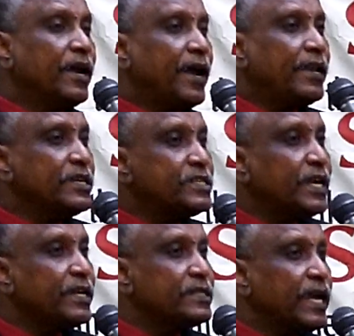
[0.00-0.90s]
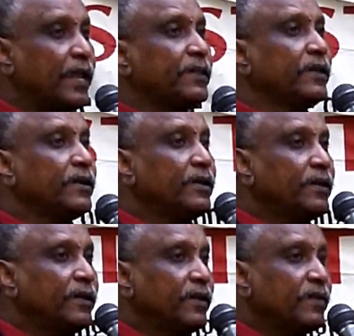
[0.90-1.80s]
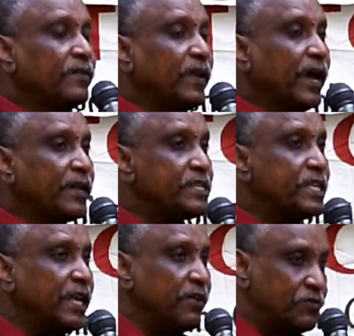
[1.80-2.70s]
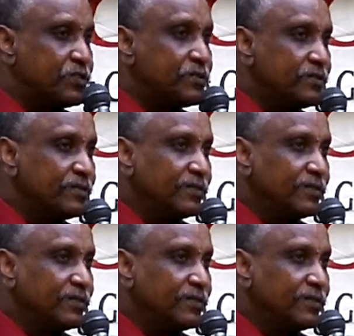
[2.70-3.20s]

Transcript: and he's saying that they are slaves